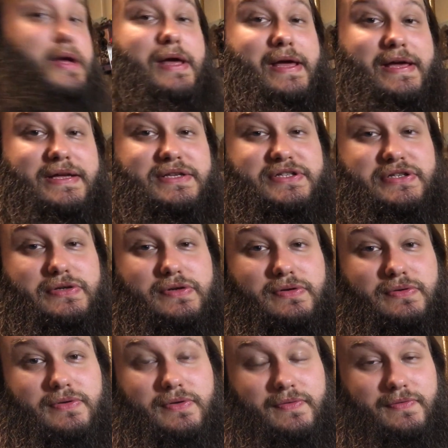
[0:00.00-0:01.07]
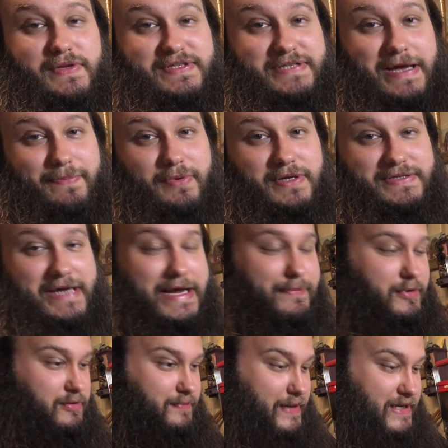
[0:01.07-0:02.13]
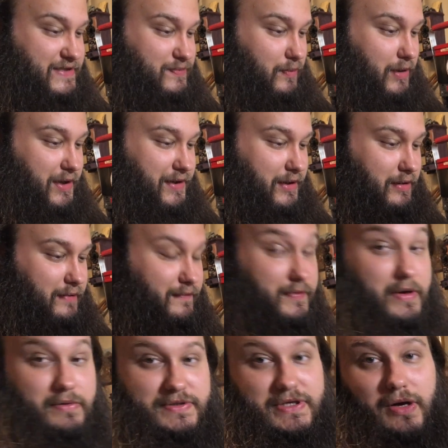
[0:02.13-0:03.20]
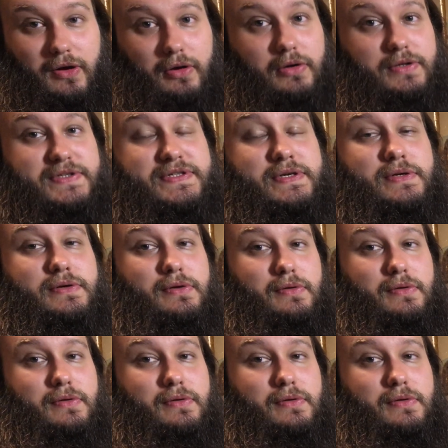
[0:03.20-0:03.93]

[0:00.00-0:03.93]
into the separate tapered base wad of those hulls.